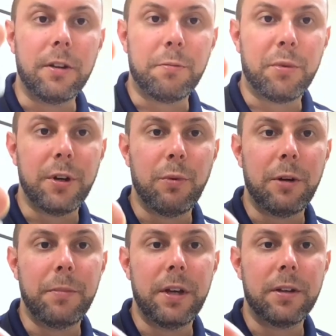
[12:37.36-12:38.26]
that it's pretty
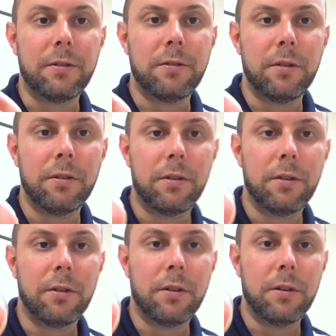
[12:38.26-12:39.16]
well mixed.
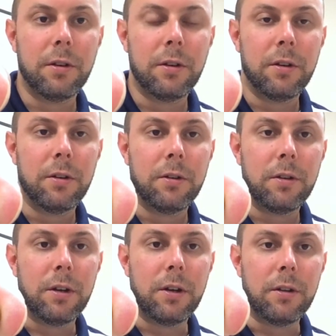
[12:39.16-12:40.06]

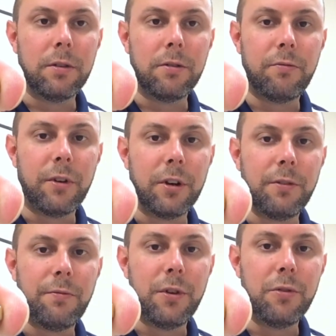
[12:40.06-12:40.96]
There's
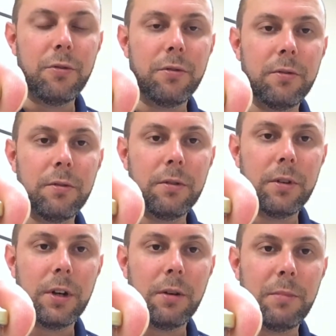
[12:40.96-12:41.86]
very few
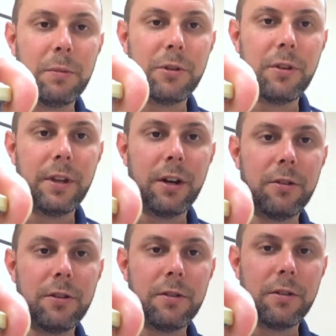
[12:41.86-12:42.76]
bubbles in
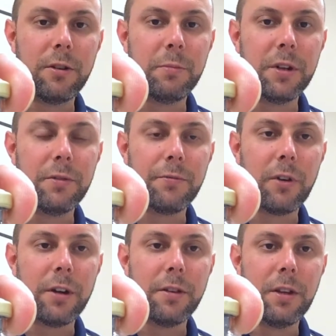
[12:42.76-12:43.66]
there, just a little bit of a
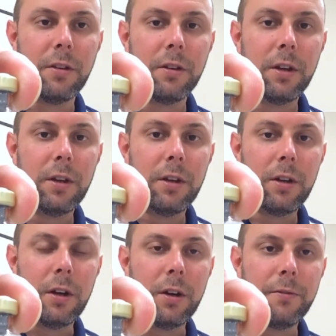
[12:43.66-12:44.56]
frothy
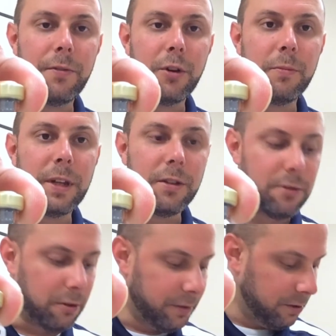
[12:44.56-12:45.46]
foam on the
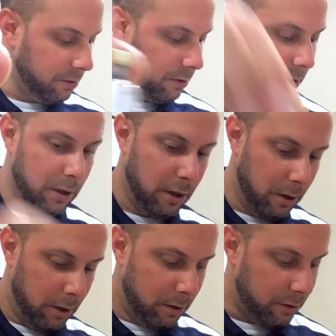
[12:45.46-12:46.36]
surface.
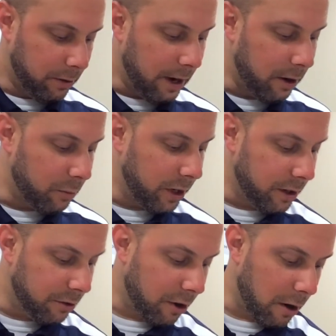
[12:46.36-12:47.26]
So now I'm
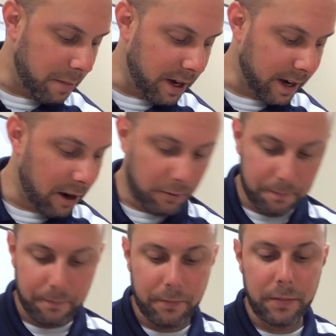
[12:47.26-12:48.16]
ready to draw it back out.
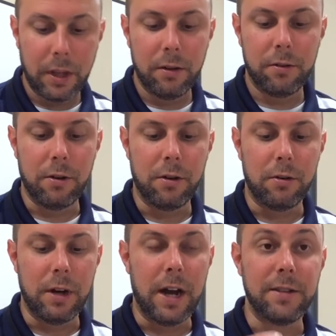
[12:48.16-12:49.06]

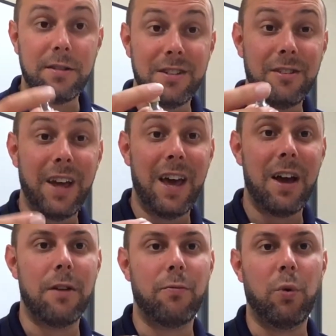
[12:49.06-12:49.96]
So I still
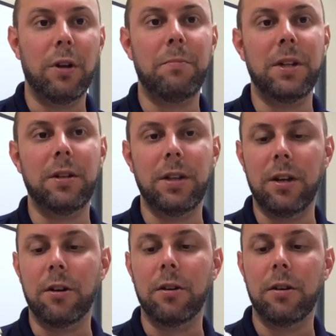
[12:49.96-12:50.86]
have 1
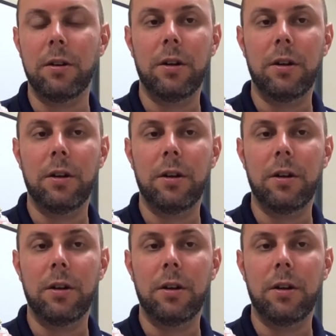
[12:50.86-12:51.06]
milliliter